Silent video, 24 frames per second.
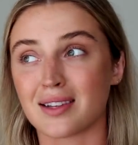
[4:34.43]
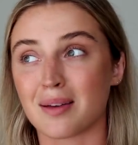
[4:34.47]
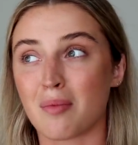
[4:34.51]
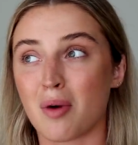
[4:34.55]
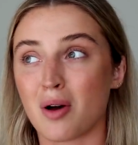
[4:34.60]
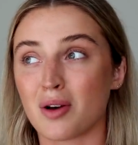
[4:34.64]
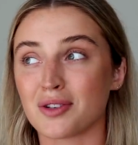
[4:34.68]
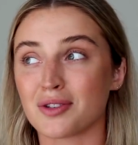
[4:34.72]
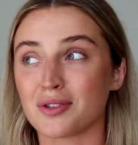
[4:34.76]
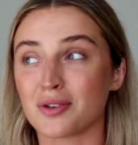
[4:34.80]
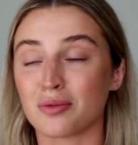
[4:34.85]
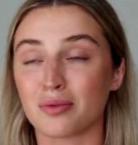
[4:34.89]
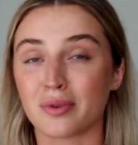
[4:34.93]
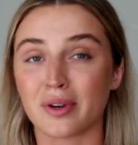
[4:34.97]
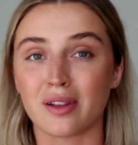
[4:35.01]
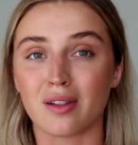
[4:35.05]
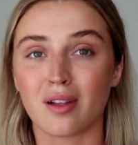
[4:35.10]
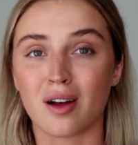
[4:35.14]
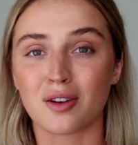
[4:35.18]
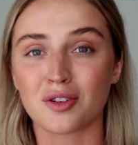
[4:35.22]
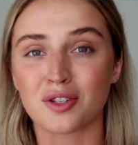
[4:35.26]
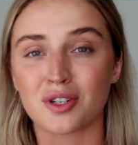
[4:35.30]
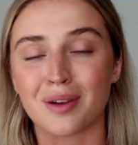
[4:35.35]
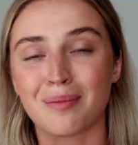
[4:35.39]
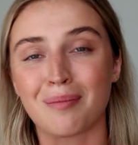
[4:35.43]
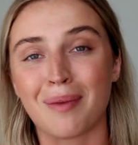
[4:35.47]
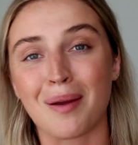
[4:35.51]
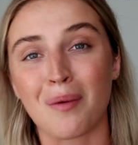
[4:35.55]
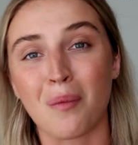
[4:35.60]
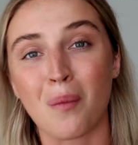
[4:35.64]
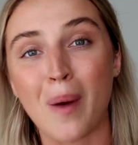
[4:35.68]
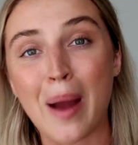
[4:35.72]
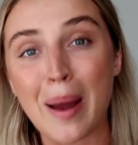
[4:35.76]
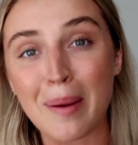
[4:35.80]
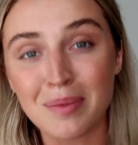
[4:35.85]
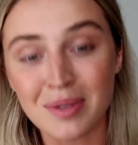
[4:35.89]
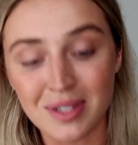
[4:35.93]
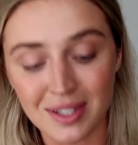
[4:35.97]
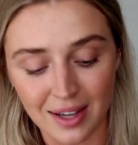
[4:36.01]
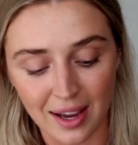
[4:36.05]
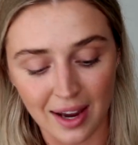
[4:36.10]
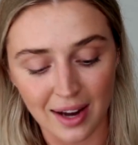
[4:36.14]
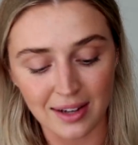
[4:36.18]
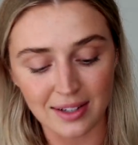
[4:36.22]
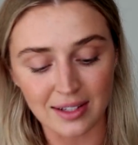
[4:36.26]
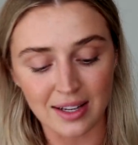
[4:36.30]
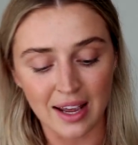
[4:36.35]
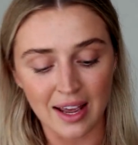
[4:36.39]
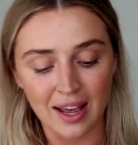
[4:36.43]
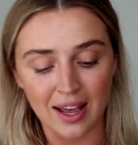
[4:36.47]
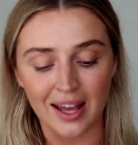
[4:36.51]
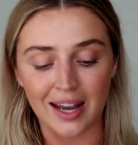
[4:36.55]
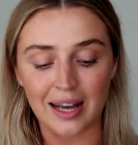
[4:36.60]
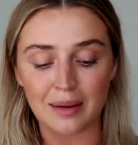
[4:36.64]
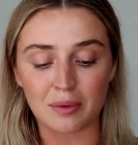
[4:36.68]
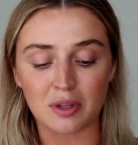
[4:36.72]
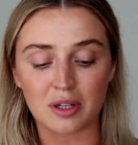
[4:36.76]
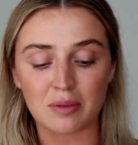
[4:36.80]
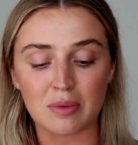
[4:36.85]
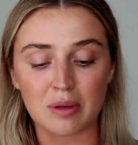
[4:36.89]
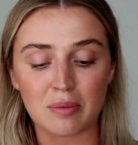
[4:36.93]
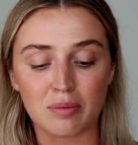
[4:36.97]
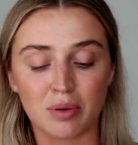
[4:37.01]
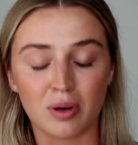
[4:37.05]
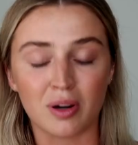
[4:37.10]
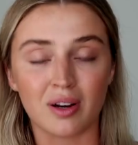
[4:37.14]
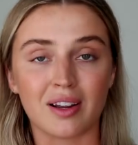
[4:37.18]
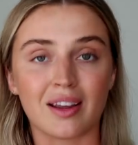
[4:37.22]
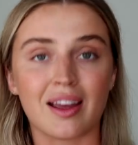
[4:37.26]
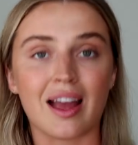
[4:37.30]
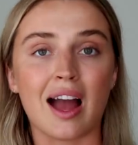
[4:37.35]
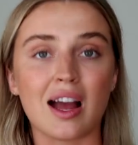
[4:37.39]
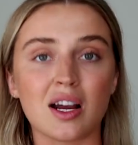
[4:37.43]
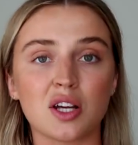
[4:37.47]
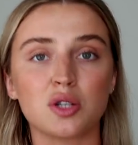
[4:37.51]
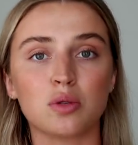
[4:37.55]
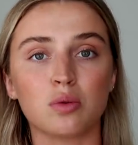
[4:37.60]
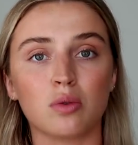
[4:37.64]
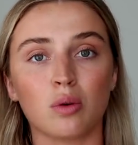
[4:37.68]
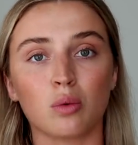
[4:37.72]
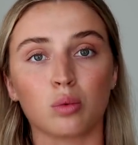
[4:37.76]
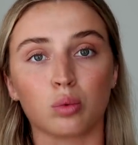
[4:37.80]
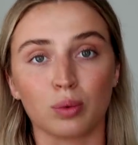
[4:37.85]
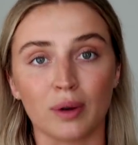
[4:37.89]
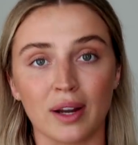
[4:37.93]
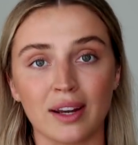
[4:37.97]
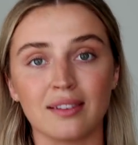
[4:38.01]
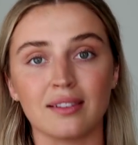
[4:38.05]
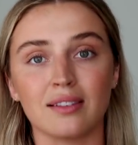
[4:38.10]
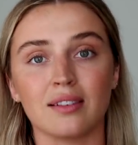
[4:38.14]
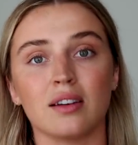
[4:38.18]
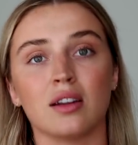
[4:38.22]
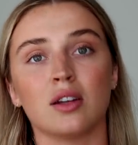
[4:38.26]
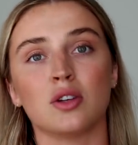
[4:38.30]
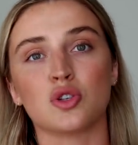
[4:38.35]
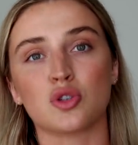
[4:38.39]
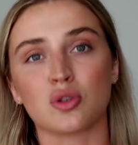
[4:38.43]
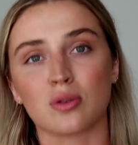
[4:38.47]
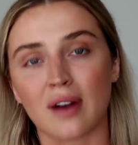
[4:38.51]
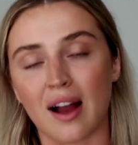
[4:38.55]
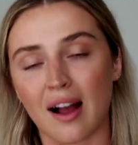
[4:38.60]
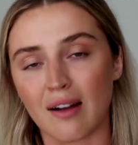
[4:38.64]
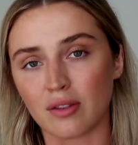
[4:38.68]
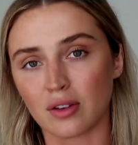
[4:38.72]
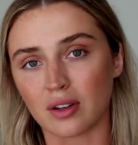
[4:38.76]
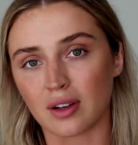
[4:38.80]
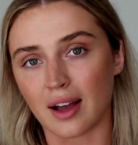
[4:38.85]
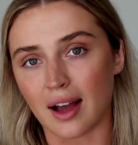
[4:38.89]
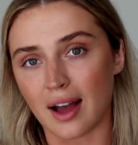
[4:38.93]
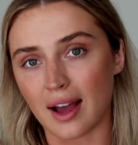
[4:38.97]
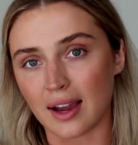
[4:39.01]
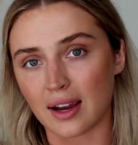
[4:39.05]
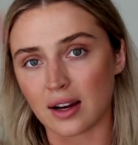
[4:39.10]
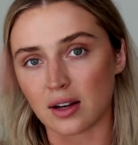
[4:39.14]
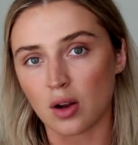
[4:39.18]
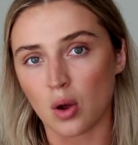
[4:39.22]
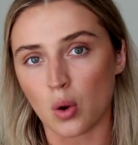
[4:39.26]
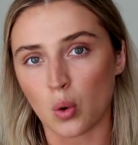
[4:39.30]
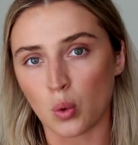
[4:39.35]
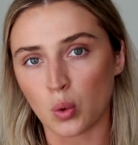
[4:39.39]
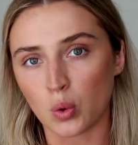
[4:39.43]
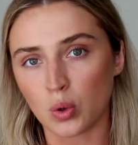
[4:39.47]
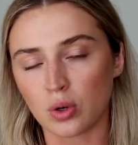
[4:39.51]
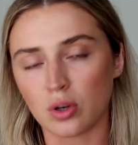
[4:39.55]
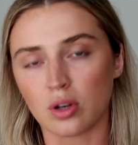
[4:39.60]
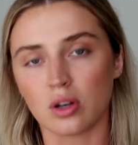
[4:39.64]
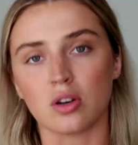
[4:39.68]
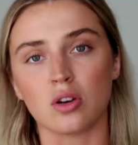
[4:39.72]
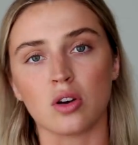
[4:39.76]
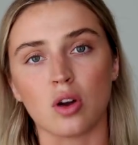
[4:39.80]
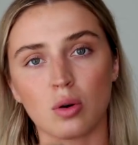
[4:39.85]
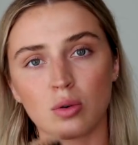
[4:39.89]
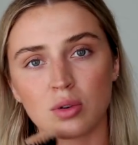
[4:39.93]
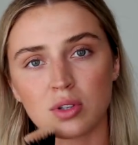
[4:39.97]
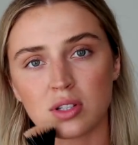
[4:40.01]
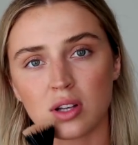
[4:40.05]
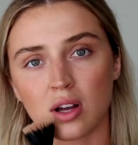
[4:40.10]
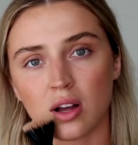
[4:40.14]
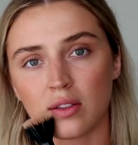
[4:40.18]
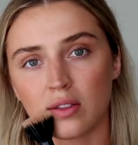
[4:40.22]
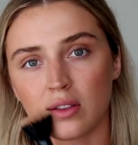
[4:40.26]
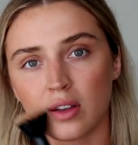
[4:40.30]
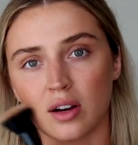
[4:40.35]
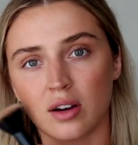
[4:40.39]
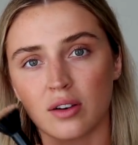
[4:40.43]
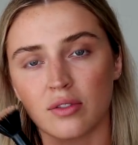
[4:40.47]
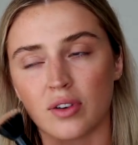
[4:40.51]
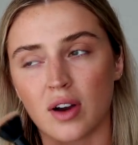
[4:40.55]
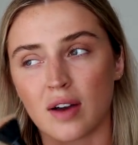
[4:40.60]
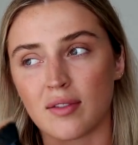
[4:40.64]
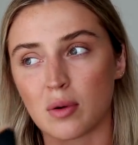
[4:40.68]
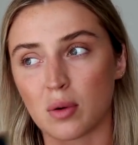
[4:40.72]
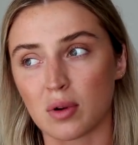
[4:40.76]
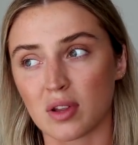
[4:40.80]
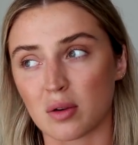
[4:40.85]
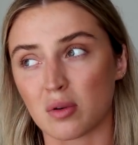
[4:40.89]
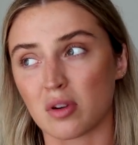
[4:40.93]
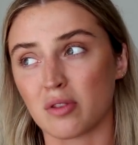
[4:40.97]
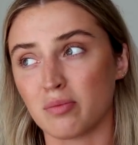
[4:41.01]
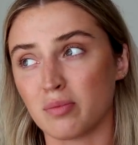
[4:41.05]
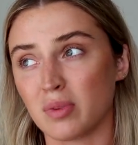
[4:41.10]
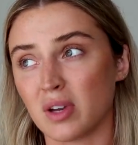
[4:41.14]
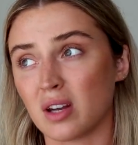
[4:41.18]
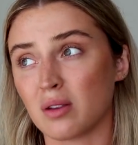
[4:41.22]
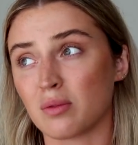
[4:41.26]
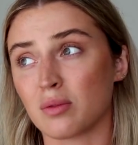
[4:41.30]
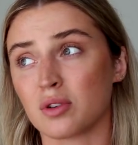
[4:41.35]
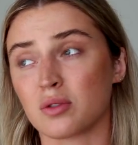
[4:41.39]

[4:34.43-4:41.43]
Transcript: I'm also relaunching my website, and I'm gonna be putting actual written travel guide notes on there for everywhere that we've been.